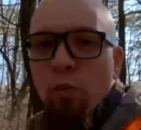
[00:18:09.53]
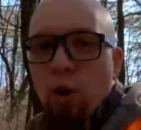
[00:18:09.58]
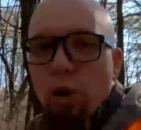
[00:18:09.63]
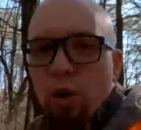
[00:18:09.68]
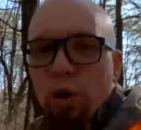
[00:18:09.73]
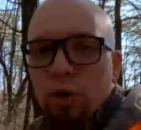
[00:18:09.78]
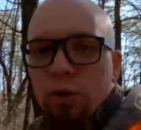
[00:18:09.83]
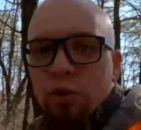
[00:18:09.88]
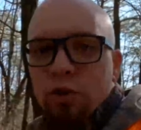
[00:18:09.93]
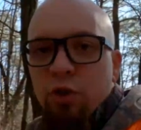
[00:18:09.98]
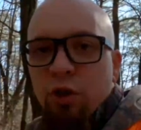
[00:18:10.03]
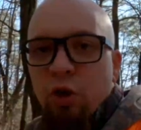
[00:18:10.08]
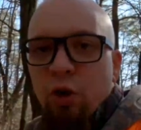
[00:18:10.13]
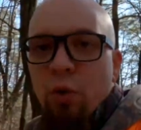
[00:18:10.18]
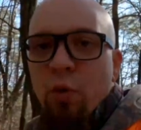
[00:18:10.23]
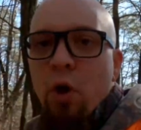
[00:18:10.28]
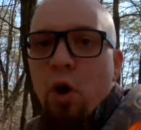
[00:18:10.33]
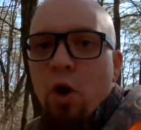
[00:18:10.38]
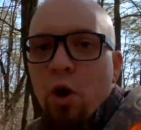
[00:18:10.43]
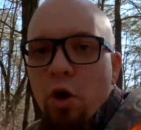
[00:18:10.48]
munch
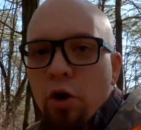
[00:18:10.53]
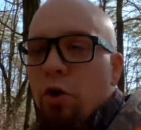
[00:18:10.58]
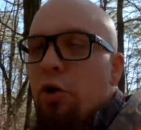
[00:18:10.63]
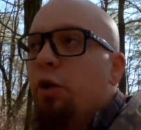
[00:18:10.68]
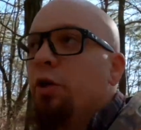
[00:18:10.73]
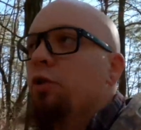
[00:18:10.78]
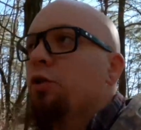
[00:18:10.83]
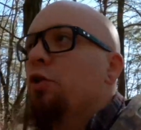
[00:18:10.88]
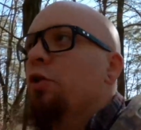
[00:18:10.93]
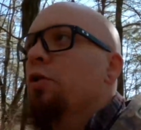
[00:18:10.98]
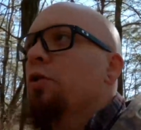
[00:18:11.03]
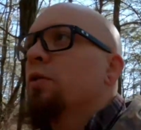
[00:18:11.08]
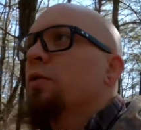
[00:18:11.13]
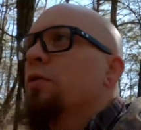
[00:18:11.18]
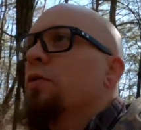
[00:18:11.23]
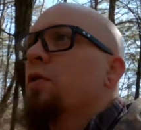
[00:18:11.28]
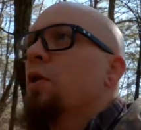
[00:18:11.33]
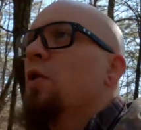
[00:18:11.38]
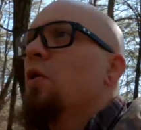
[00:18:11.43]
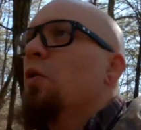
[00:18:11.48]
on a hunch.
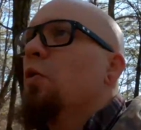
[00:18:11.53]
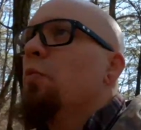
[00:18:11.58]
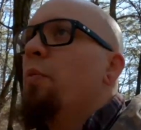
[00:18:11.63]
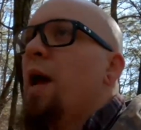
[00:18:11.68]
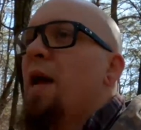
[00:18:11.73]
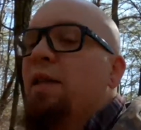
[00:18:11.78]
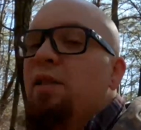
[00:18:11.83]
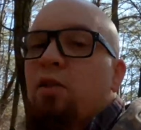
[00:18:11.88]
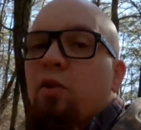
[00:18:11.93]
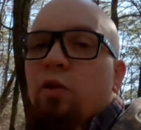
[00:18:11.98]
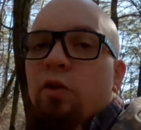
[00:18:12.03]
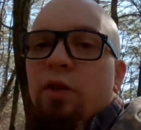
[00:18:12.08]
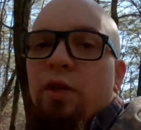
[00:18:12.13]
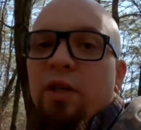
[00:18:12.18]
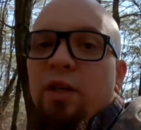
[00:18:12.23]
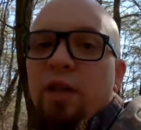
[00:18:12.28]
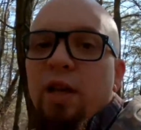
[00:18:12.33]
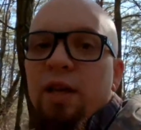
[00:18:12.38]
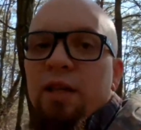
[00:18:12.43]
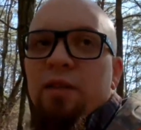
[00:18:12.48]
So
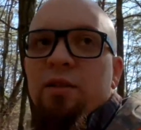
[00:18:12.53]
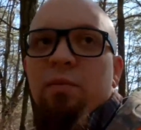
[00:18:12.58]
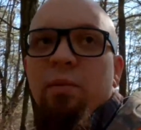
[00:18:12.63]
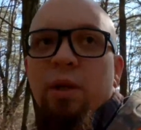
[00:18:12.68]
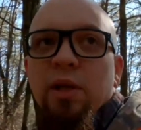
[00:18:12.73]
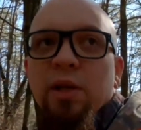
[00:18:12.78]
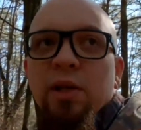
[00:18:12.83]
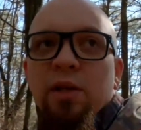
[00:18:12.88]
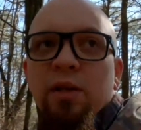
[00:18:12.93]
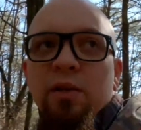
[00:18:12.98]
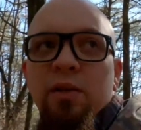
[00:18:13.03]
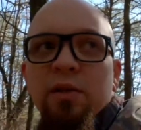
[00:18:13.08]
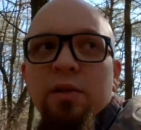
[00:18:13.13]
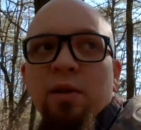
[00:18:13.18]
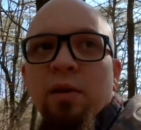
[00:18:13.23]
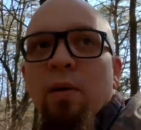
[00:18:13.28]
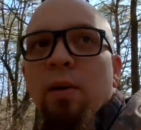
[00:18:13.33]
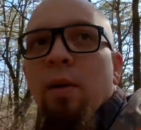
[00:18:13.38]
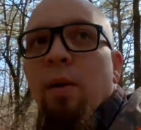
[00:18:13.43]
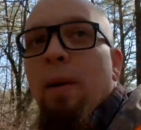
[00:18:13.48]
basically that
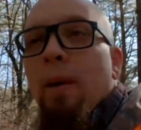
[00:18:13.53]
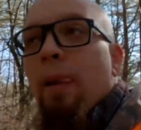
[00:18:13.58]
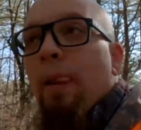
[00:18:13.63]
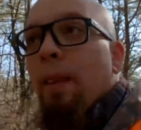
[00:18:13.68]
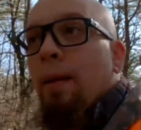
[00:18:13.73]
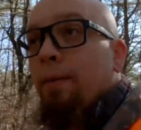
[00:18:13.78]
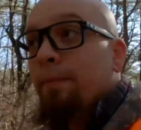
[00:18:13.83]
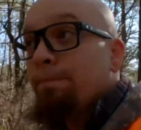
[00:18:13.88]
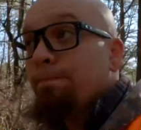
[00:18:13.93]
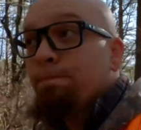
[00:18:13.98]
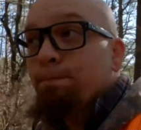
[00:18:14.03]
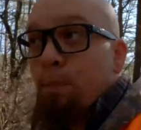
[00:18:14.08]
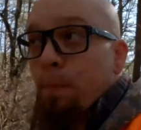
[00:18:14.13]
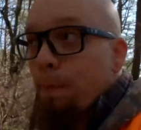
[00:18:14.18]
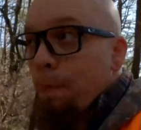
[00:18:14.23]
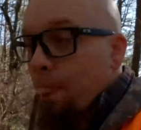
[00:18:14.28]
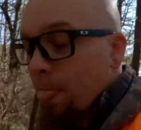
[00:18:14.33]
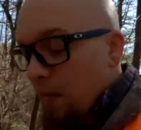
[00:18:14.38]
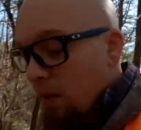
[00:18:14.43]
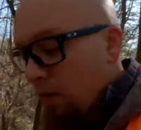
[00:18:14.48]
means
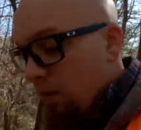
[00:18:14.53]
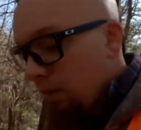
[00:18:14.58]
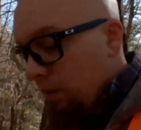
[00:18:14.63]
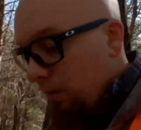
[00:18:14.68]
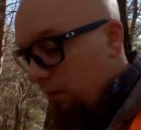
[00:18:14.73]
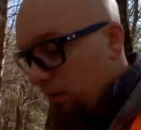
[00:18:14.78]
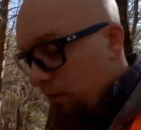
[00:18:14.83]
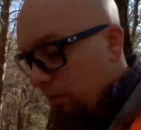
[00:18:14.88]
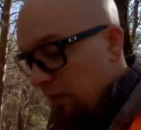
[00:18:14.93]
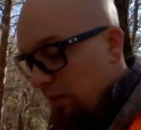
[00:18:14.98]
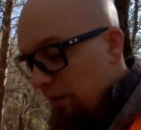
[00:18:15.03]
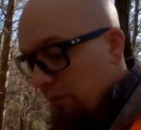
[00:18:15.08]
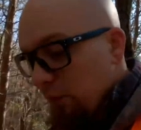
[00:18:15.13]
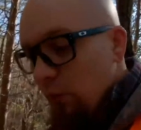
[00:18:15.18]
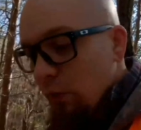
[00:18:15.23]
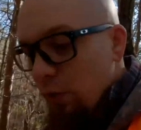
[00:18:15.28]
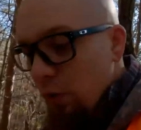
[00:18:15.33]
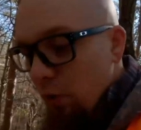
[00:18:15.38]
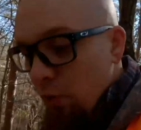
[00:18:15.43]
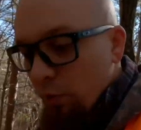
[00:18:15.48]
if
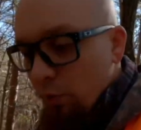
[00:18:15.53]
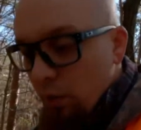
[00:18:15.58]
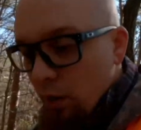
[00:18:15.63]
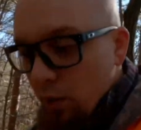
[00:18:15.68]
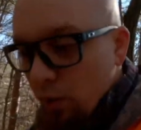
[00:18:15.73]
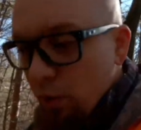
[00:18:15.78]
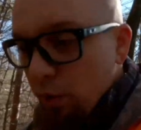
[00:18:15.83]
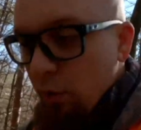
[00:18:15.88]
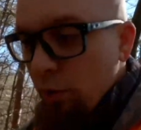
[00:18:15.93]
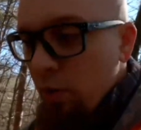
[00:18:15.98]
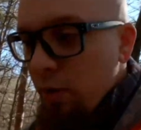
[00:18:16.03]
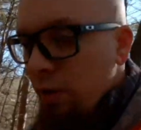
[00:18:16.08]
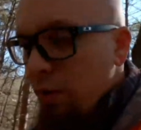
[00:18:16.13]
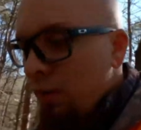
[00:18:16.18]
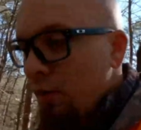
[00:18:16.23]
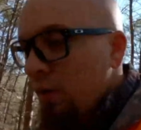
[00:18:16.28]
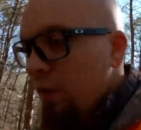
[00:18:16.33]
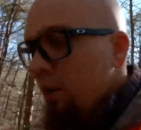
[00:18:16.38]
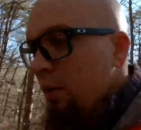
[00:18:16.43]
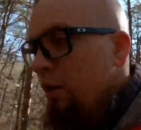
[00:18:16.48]
you don't know
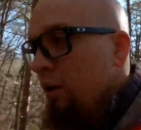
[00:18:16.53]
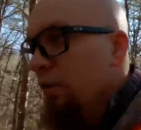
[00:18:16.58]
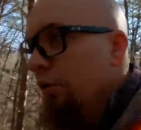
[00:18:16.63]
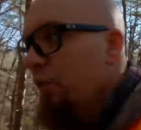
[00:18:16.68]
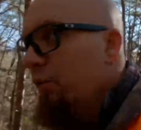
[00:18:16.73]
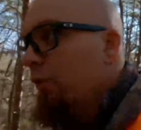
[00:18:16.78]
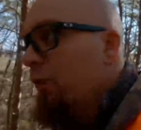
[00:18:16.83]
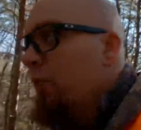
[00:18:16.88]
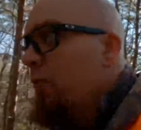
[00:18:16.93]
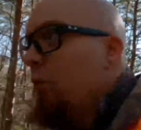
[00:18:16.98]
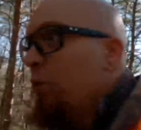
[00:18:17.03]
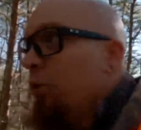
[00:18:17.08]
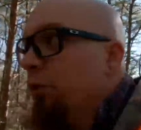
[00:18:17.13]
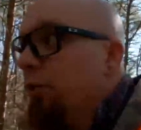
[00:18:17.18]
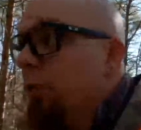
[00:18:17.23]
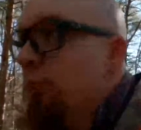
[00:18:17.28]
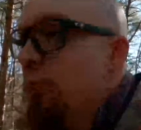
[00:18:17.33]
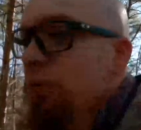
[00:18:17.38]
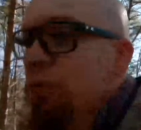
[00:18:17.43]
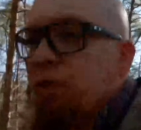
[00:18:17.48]
for
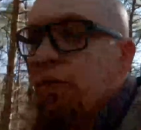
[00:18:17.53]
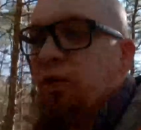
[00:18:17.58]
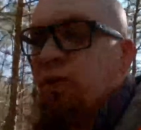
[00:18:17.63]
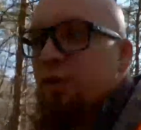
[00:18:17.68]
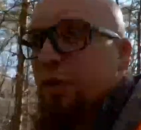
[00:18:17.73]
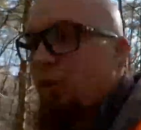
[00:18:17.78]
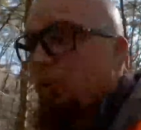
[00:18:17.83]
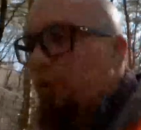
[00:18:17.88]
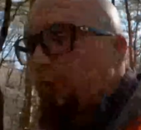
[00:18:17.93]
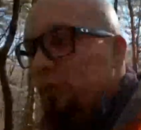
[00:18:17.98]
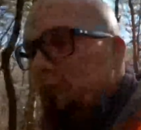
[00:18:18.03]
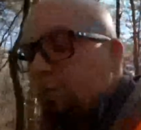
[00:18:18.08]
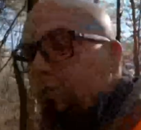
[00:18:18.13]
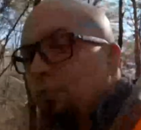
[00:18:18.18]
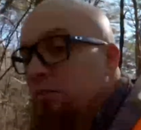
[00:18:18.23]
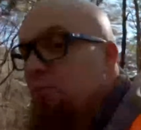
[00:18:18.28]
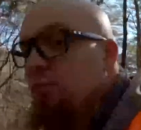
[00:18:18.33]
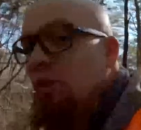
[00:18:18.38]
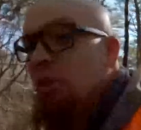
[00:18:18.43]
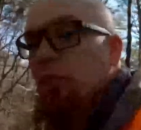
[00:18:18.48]
100% certain,
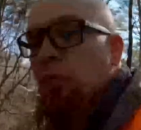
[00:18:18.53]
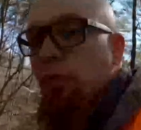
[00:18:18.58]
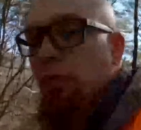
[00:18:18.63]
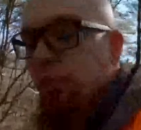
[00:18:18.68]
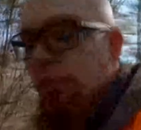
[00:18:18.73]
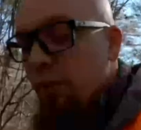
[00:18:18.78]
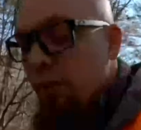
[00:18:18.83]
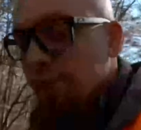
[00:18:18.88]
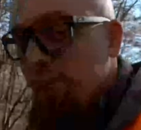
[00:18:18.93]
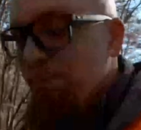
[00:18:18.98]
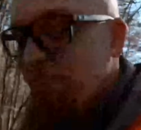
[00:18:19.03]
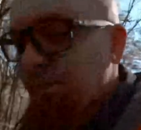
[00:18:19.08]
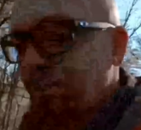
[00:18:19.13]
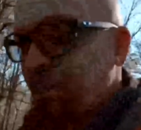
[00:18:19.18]
don't do it.